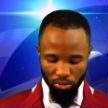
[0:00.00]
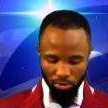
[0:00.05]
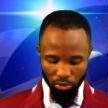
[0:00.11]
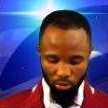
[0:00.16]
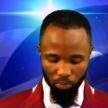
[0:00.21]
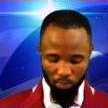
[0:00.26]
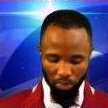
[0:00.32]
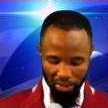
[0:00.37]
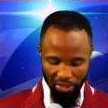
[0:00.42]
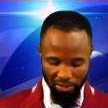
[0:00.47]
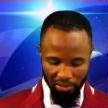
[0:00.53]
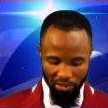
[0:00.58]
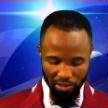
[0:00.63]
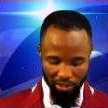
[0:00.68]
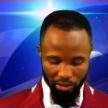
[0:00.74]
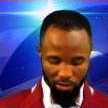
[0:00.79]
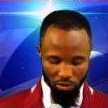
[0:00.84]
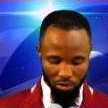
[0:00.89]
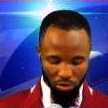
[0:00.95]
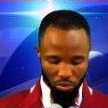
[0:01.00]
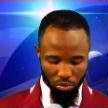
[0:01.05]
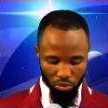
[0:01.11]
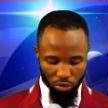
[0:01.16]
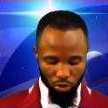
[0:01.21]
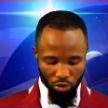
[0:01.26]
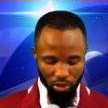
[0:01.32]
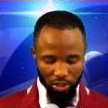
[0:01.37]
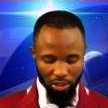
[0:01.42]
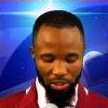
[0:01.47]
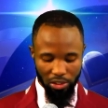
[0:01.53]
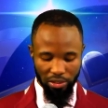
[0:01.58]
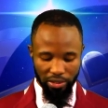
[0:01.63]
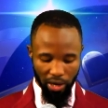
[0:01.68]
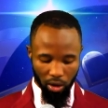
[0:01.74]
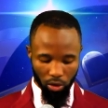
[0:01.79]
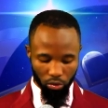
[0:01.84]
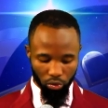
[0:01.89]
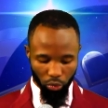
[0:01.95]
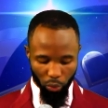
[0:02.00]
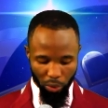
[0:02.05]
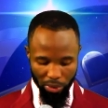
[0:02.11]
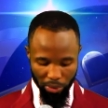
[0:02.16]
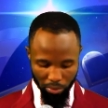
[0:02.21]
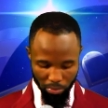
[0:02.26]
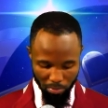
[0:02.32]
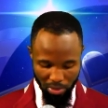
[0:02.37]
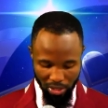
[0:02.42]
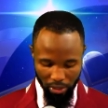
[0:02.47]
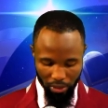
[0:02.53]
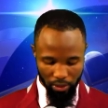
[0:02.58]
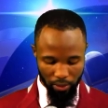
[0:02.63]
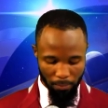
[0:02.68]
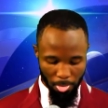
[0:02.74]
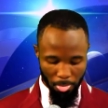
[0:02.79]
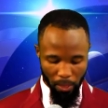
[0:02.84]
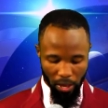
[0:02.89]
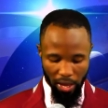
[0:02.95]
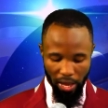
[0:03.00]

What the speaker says: two presidents to sit down with me,